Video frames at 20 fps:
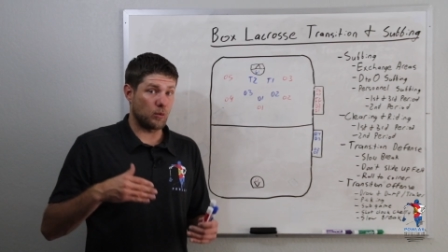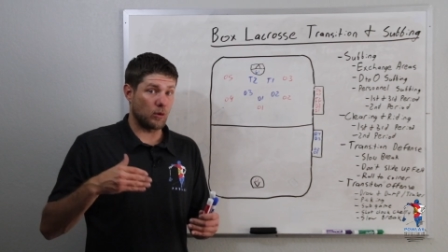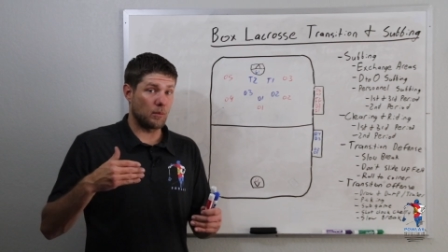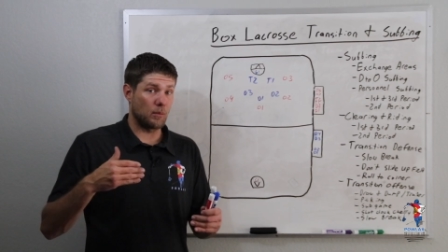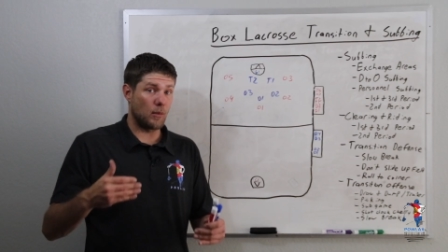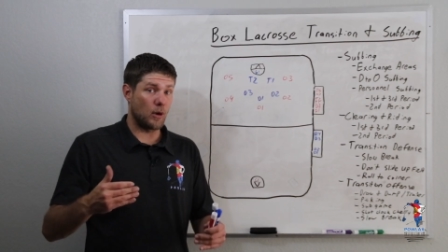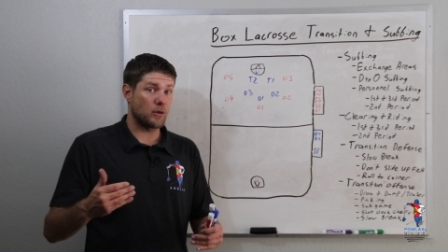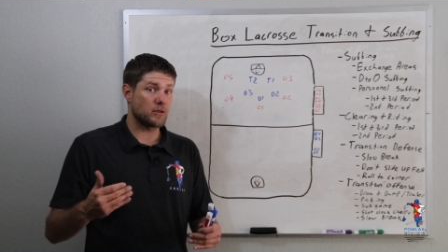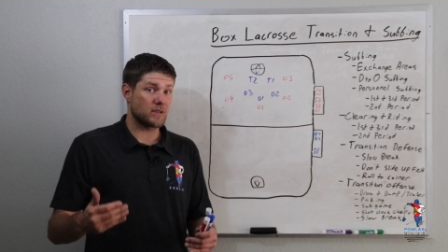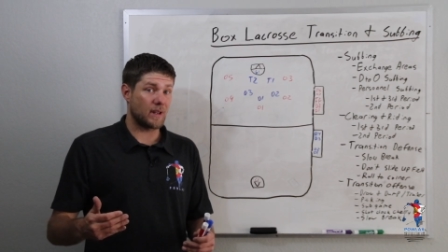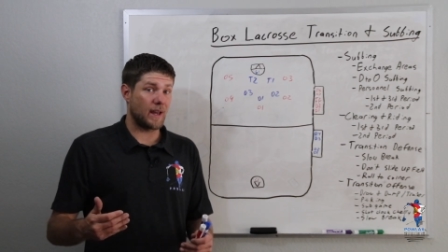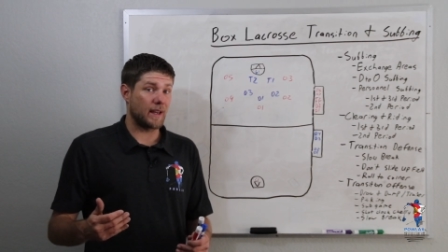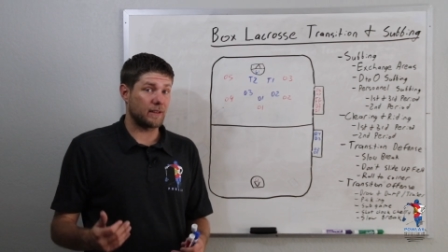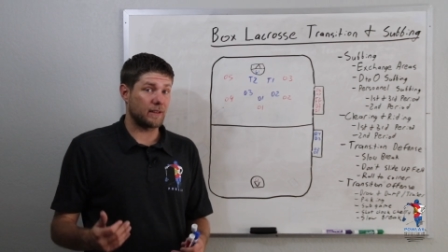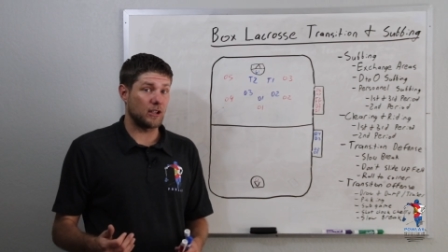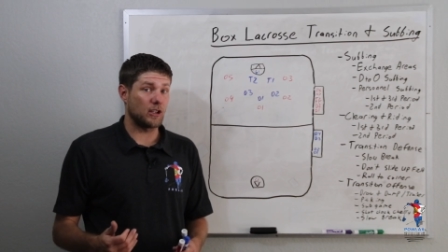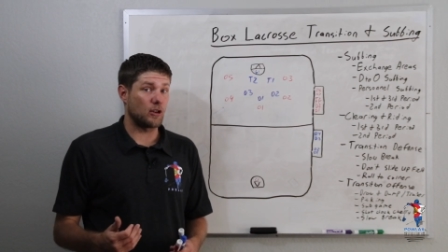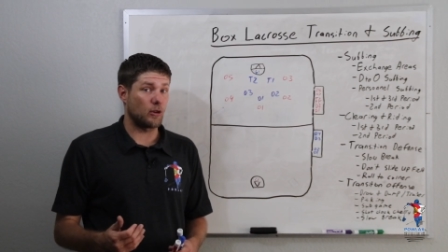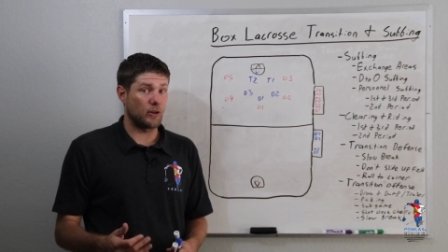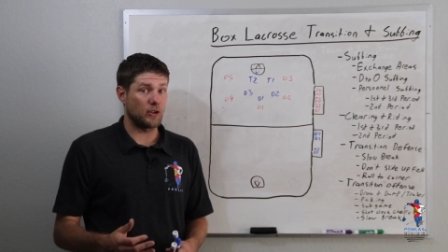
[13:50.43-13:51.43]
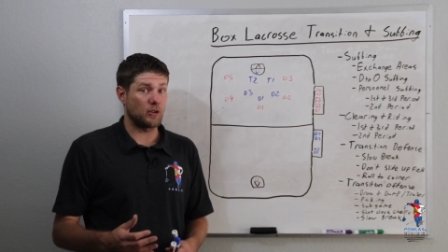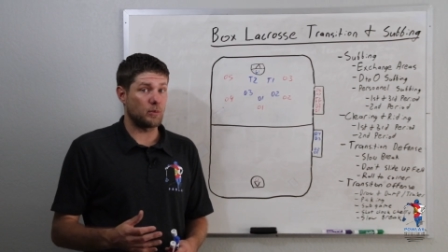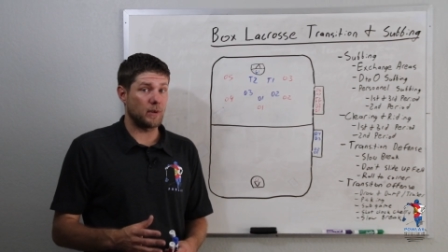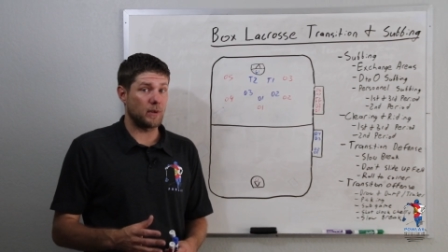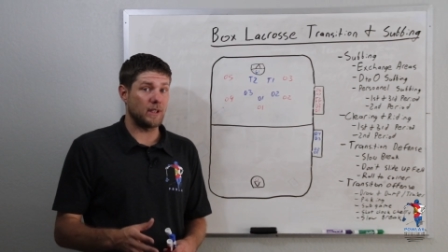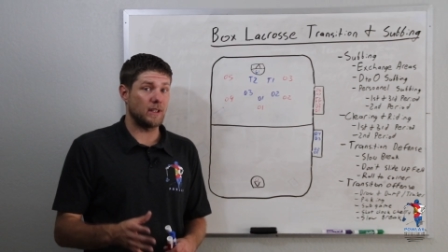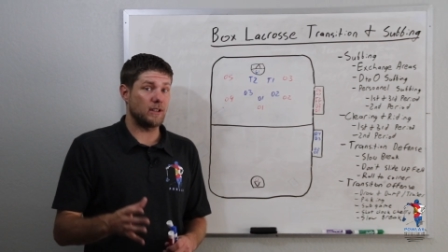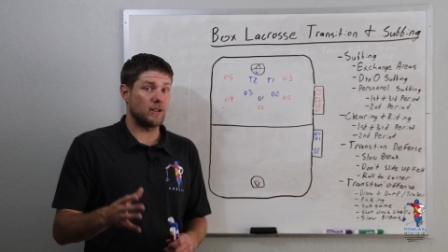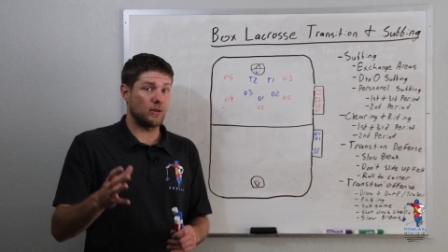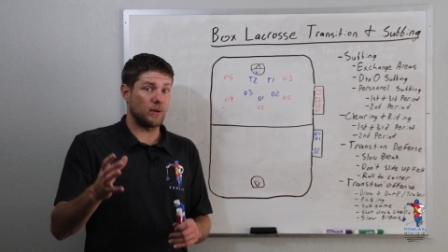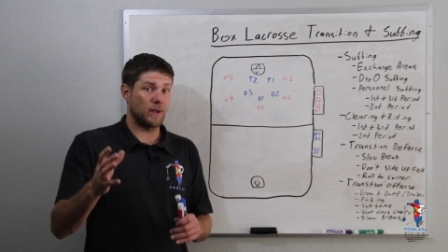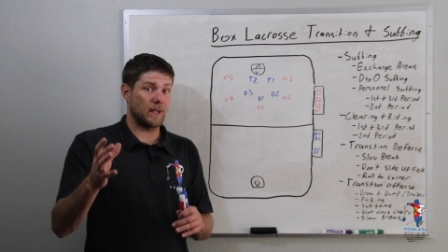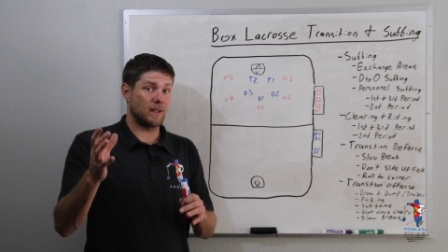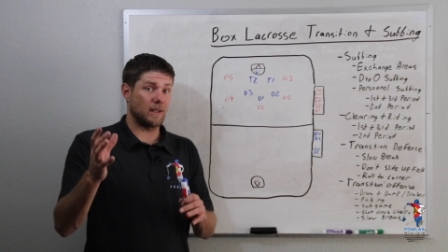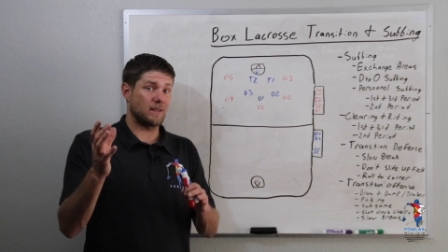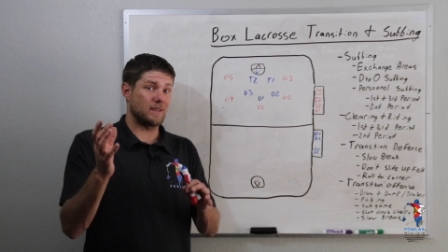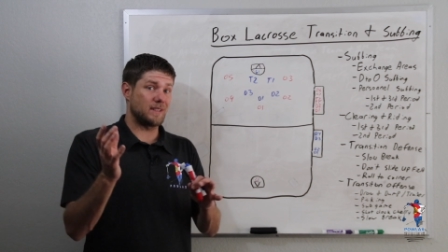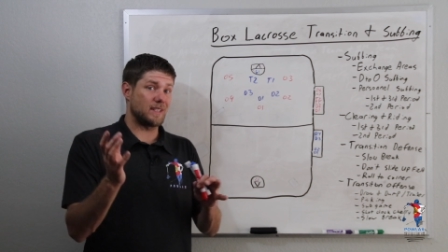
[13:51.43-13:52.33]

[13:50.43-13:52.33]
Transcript: we're most likely going to be doing